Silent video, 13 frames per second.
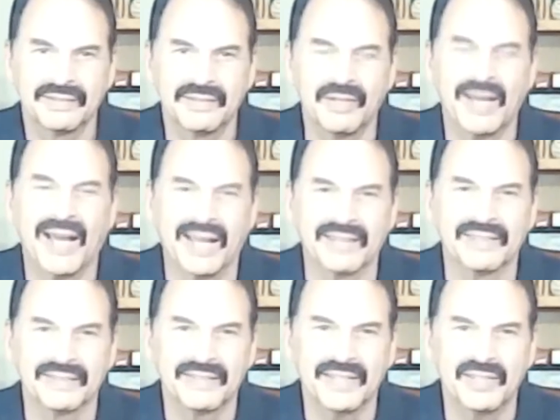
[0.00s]
we were putting
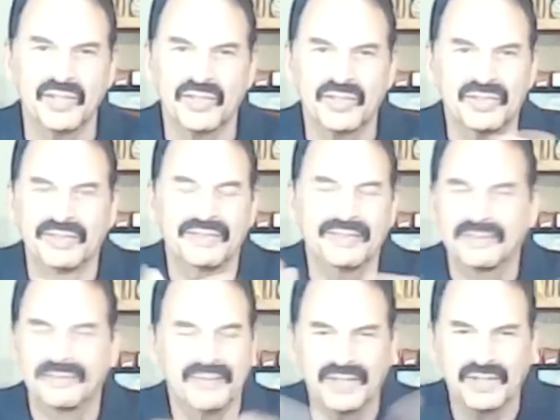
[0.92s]
this concept
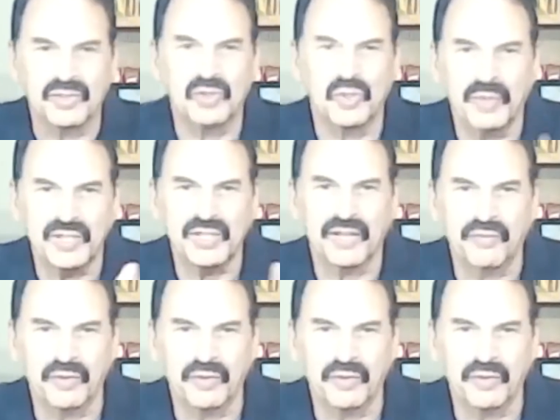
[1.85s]
together, Dr.